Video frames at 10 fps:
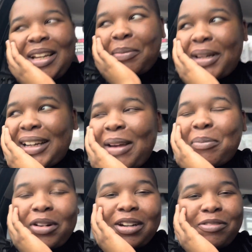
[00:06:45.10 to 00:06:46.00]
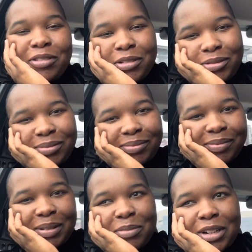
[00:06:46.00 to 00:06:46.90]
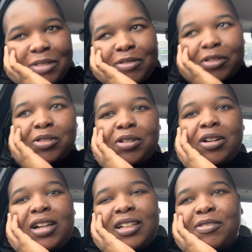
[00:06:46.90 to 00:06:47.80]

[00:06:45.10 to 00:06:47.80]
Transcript: But yeah, I'm grateful to God